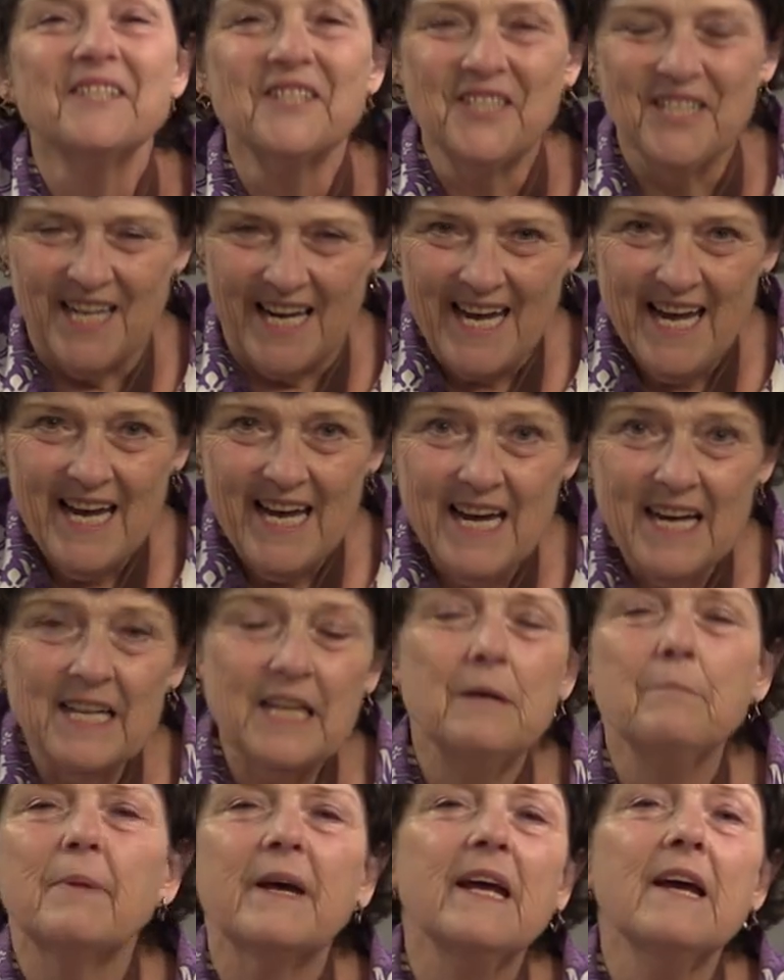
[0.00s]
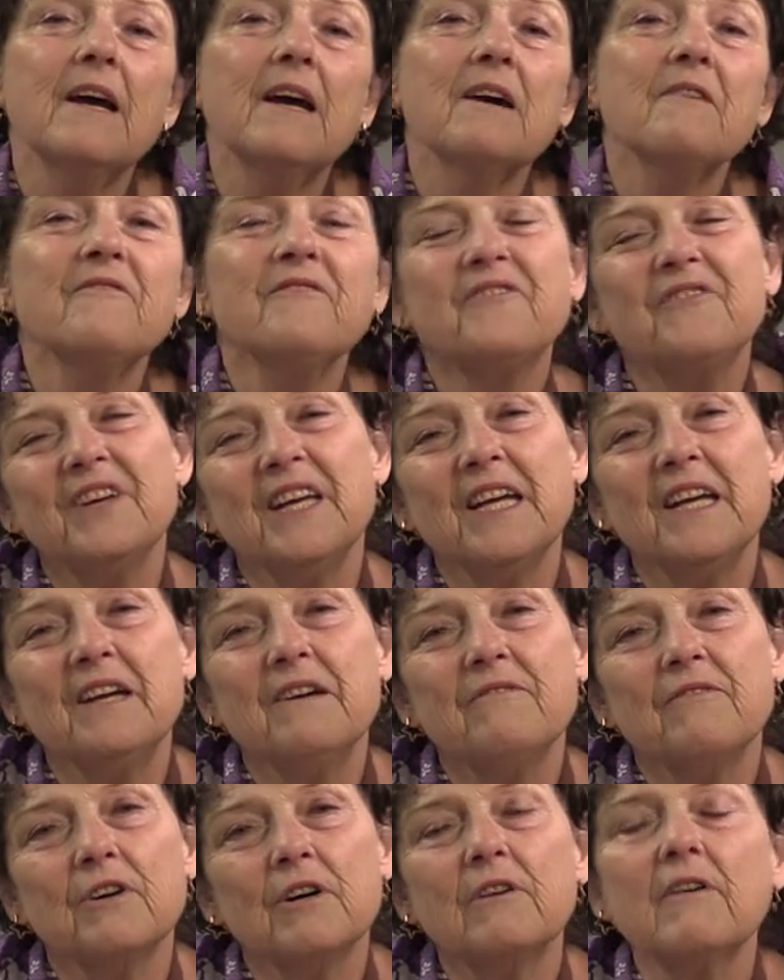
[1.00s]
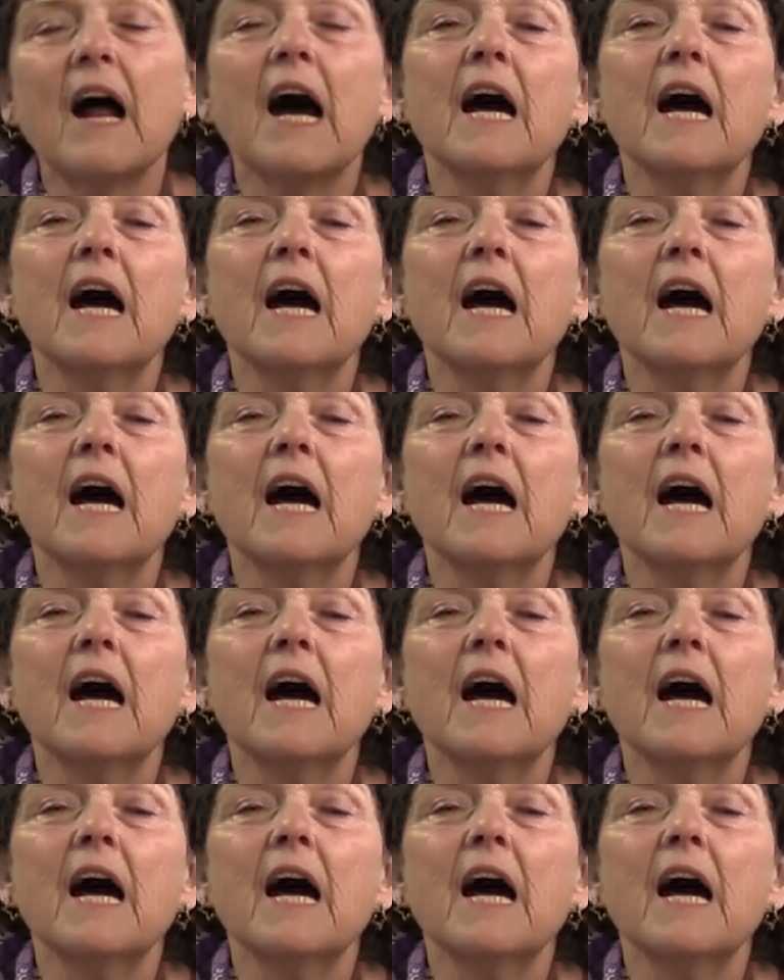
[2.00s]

teddy bear fever.